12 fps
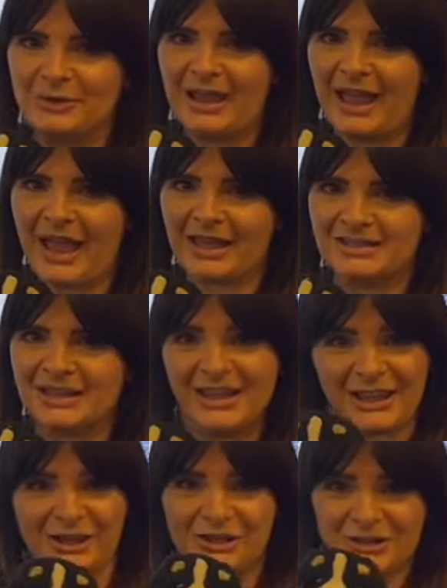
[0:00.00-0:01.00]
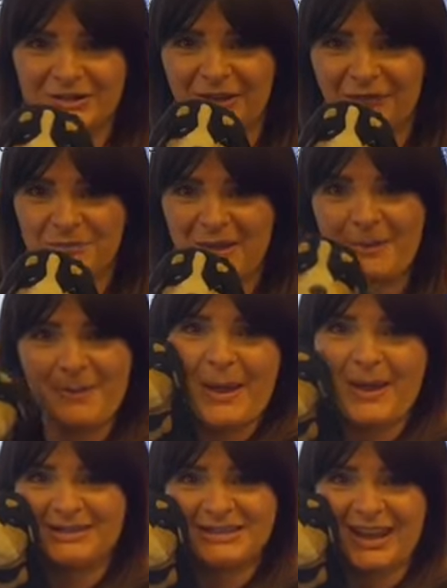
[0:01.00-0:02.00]
had. Can you do that for me and
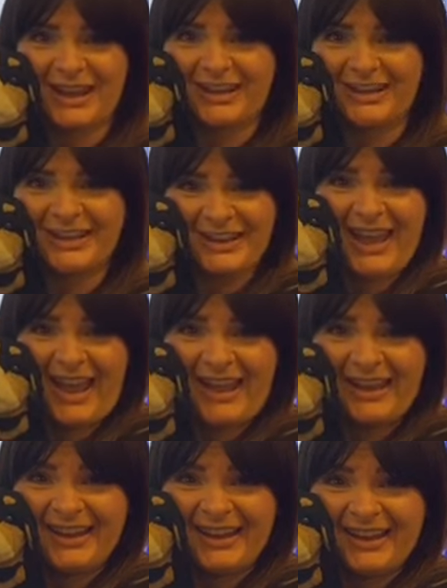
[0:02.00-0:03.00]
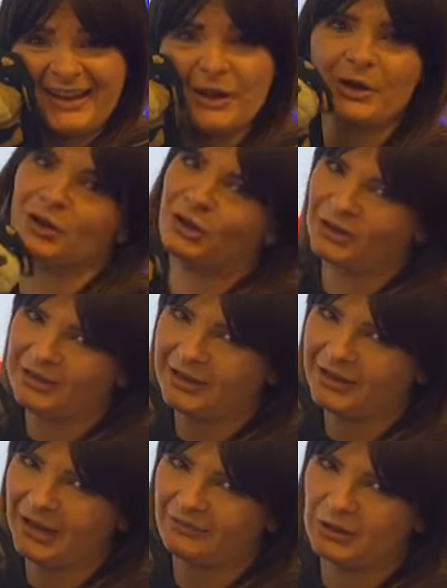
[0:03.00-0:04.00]
Percy? Yeah? Good
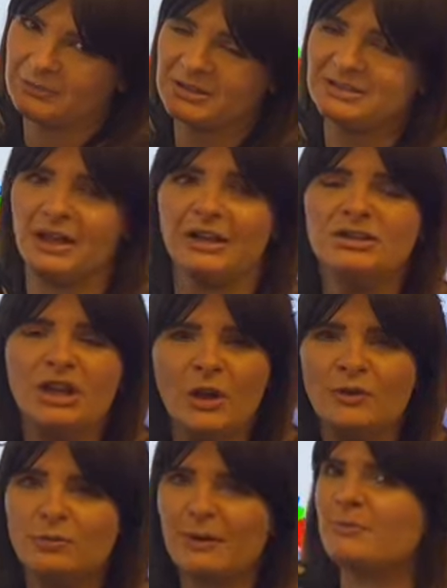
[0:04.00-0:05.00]
luck, everybody. I know you'll be